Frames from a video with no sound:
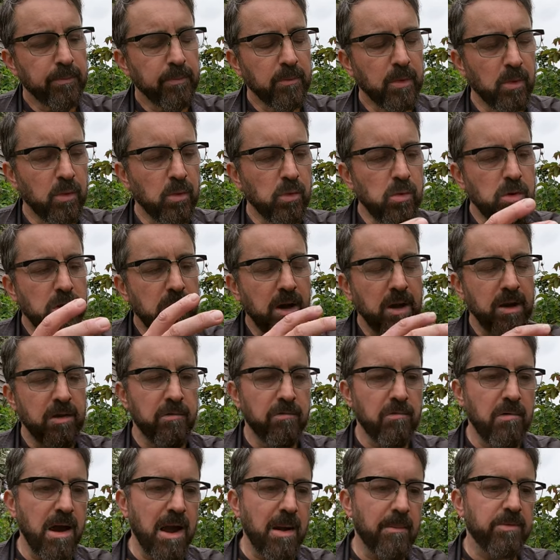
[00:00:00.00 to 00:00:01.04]
But all kind
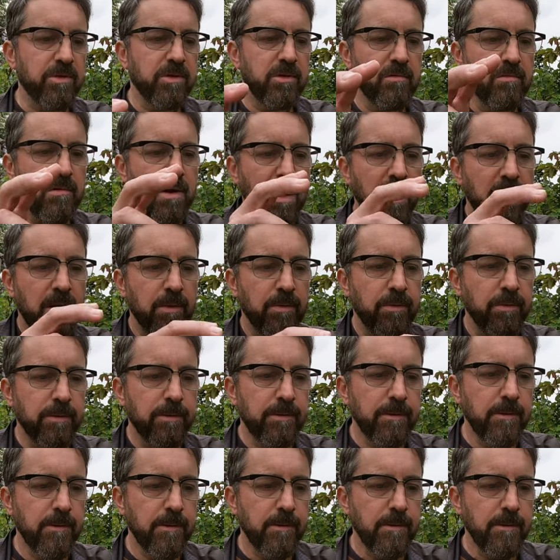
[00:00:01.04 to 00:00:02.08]
of wrapped
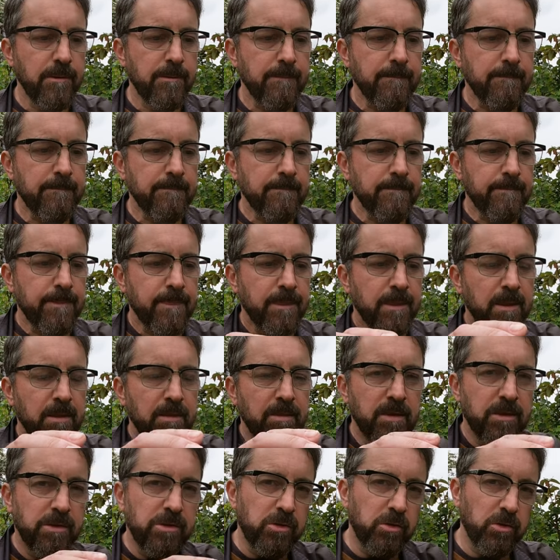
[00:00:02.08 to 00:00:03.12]
around
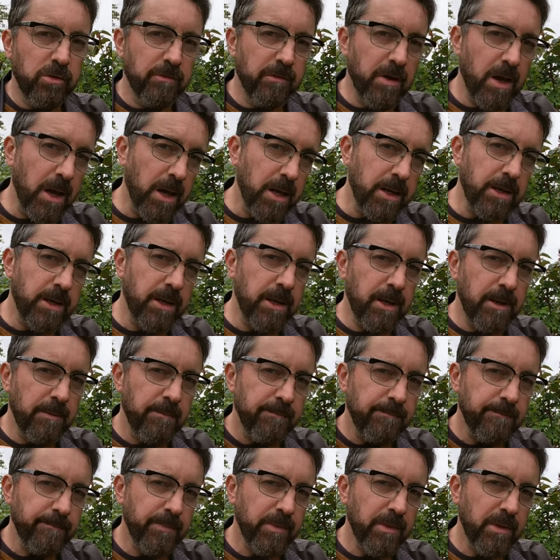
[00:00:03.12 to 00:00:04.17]
this sort of honey
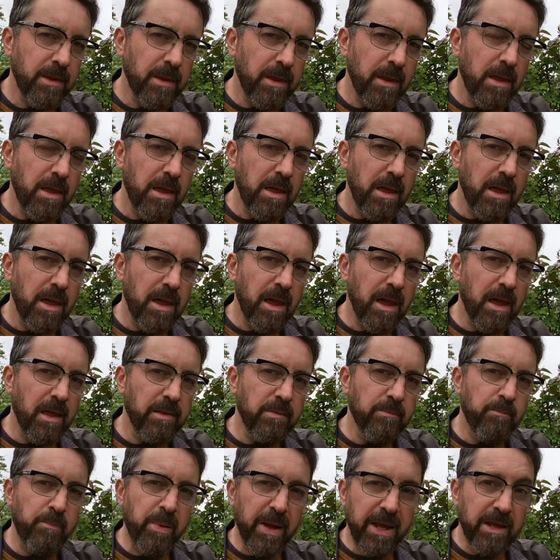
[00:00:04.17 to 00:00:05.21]

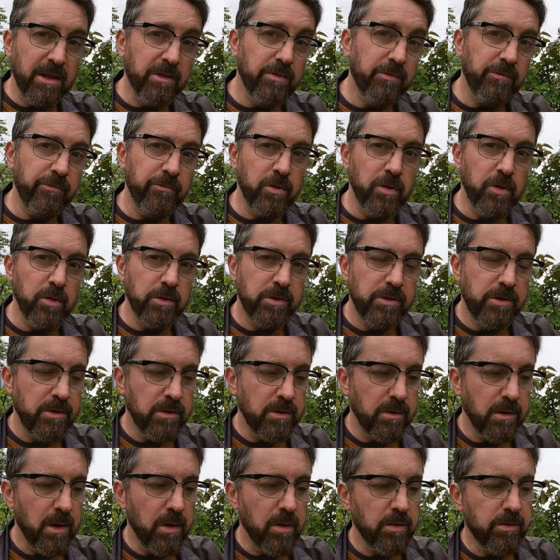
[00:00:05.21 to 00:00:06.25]
and baked fruit
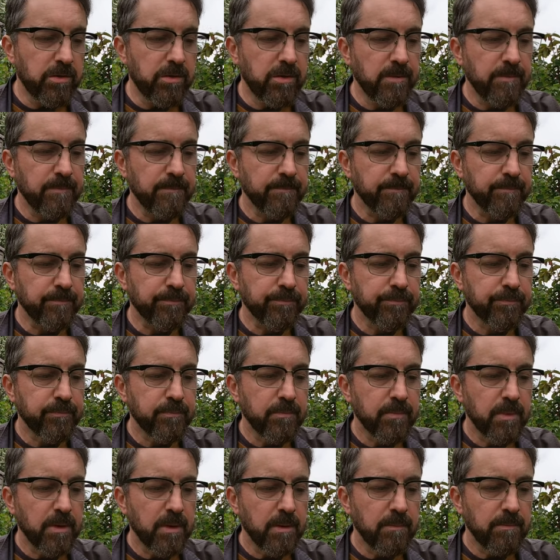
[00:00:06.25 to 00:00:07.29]
note.
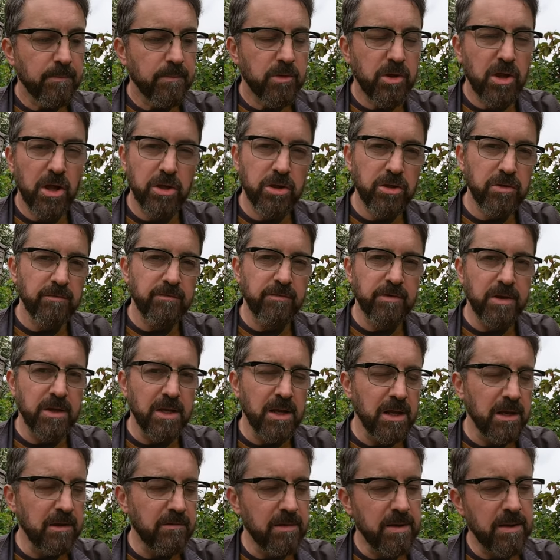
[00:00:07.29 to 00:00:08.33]
Touch of
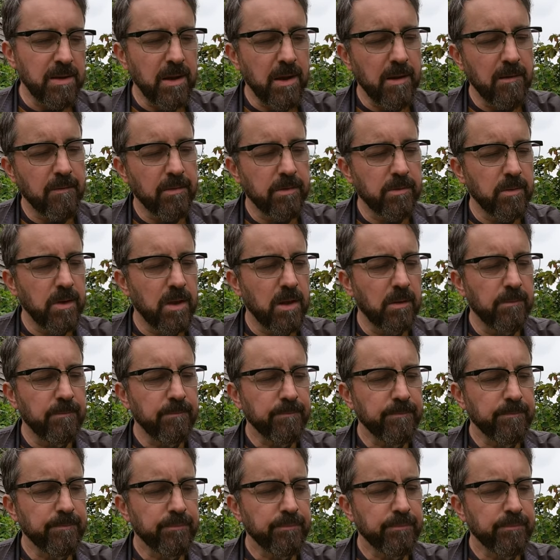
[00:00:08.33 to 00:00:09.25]
vanilla in there as well.